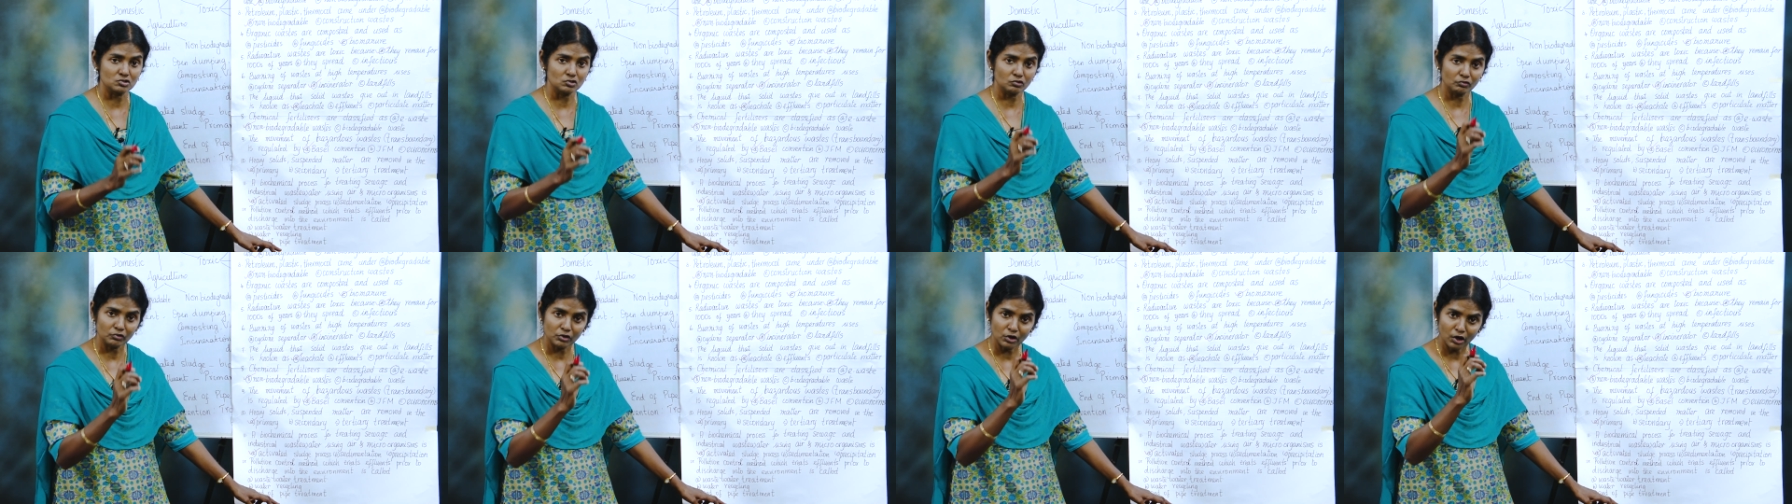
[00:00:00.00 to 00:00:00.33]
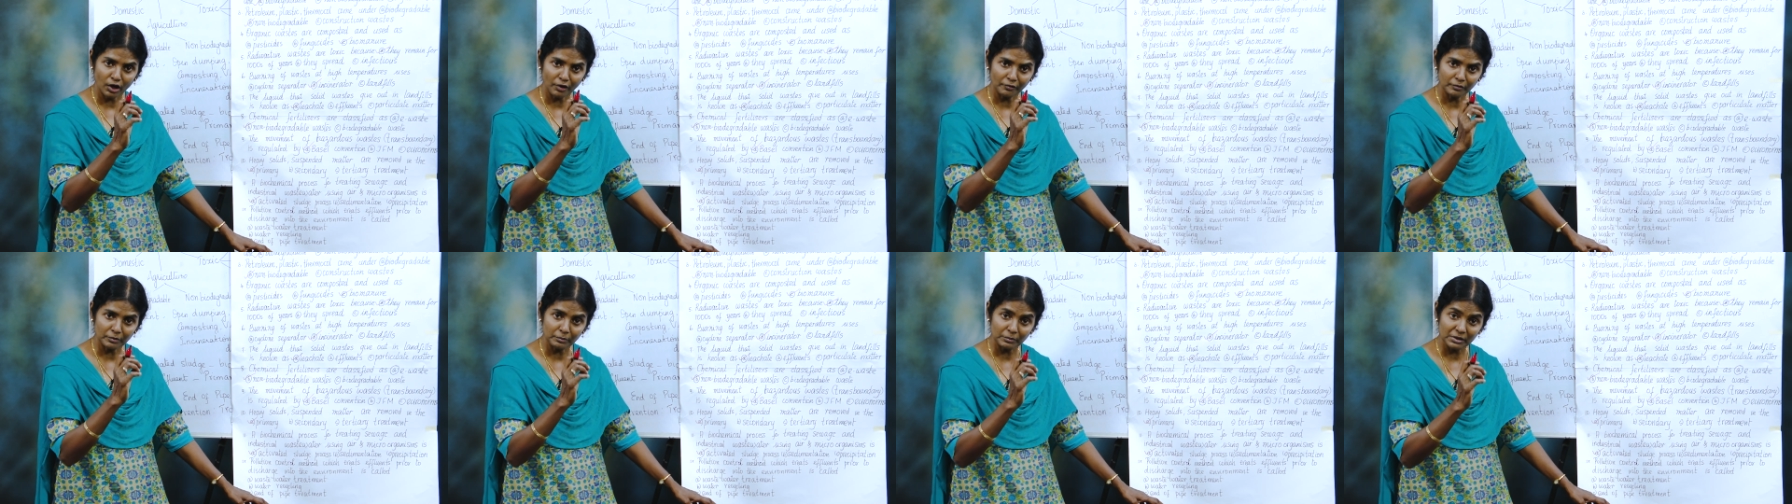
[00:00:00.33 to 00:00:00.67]
So you
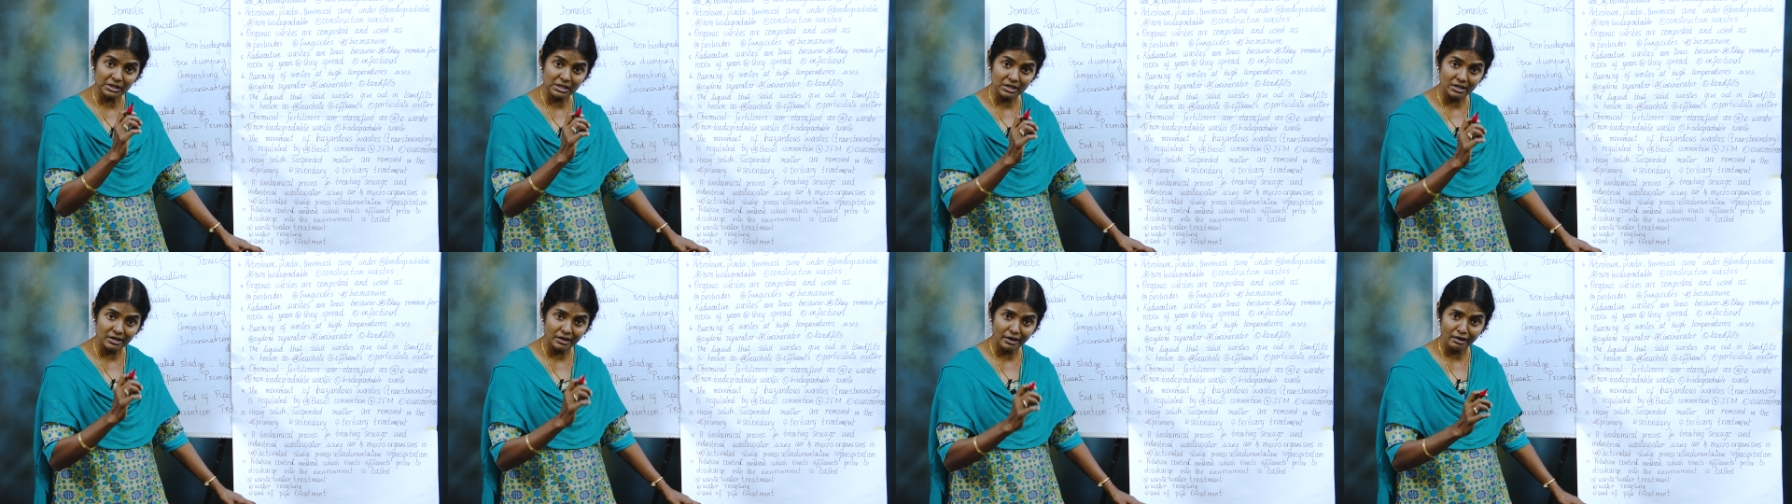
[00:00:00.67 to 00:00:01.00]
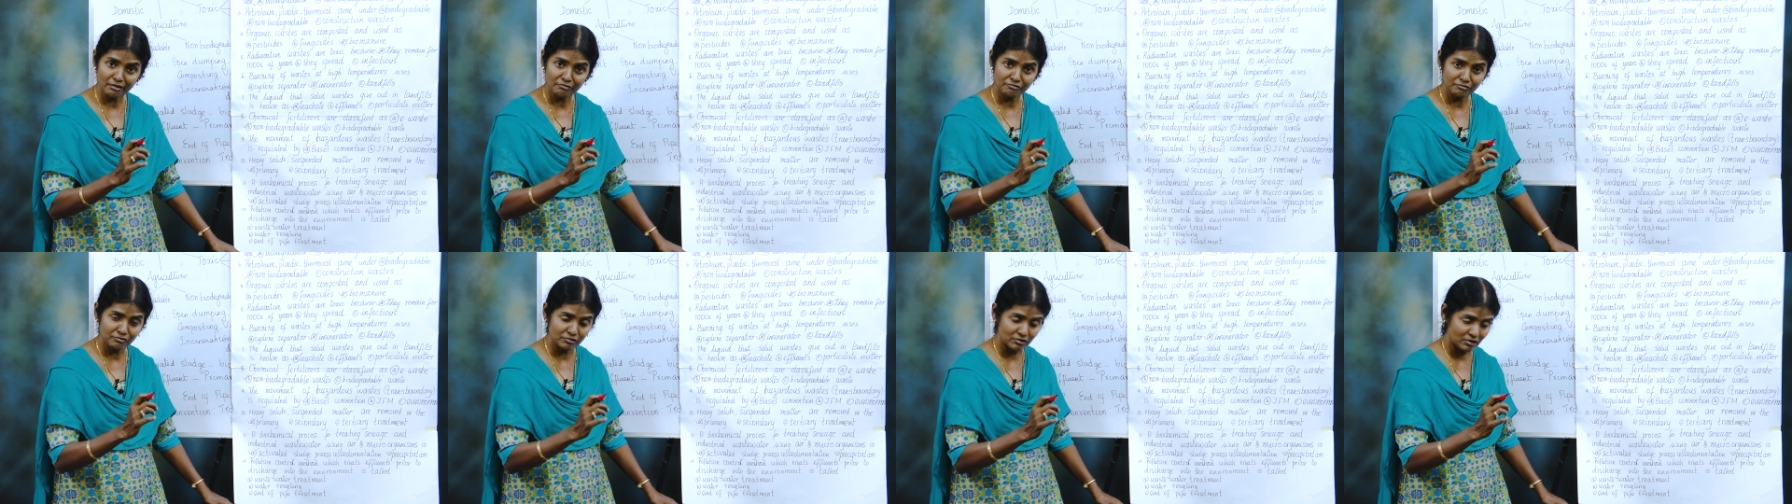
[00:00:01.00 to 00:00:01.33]
have to be
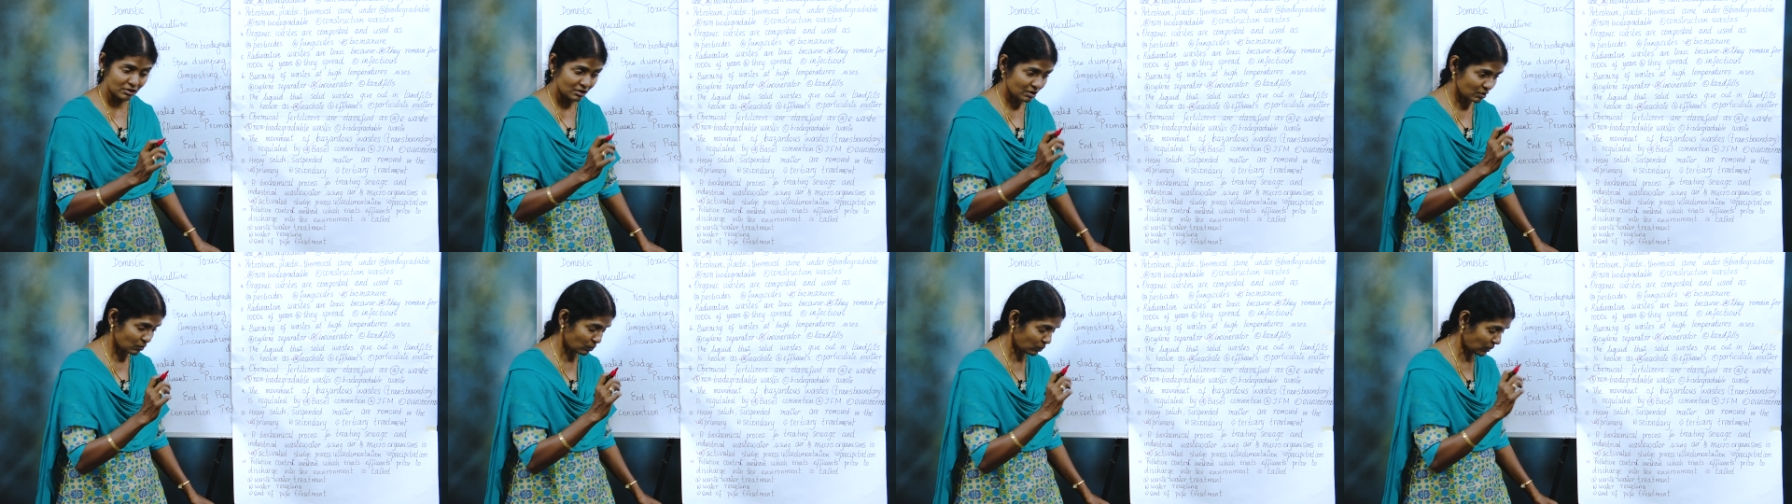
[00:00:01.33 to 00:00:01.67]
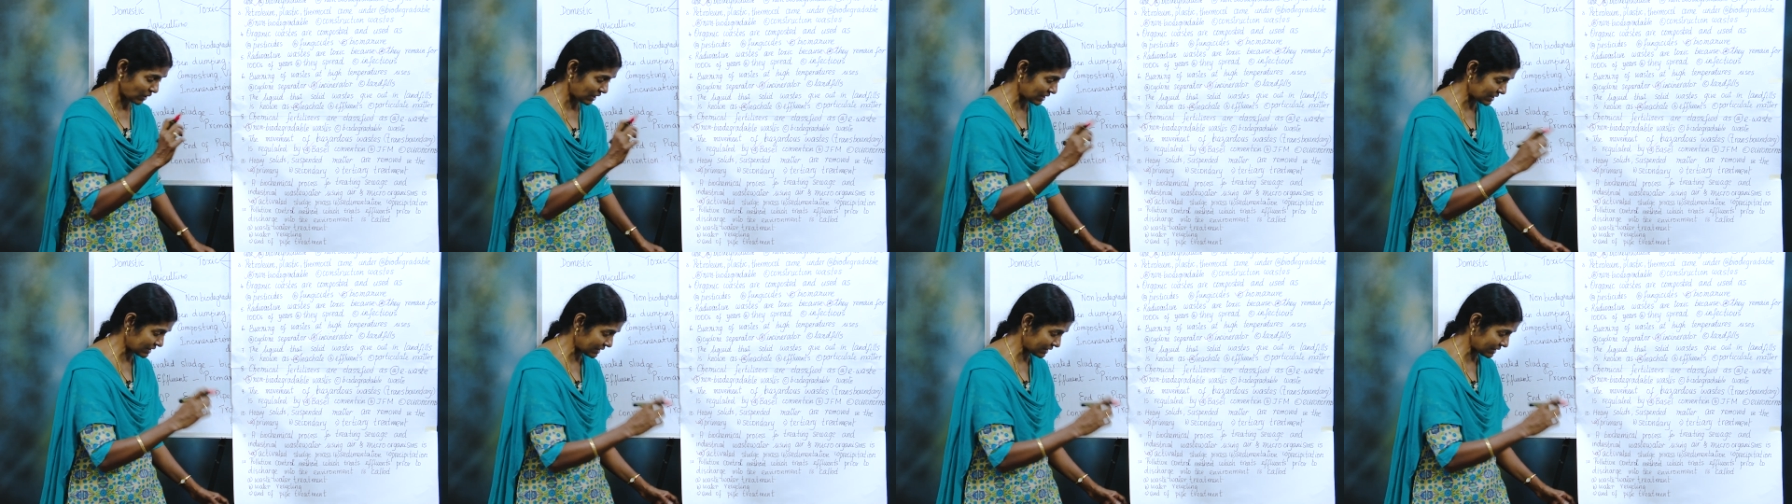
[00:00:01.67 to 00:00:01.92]
careful while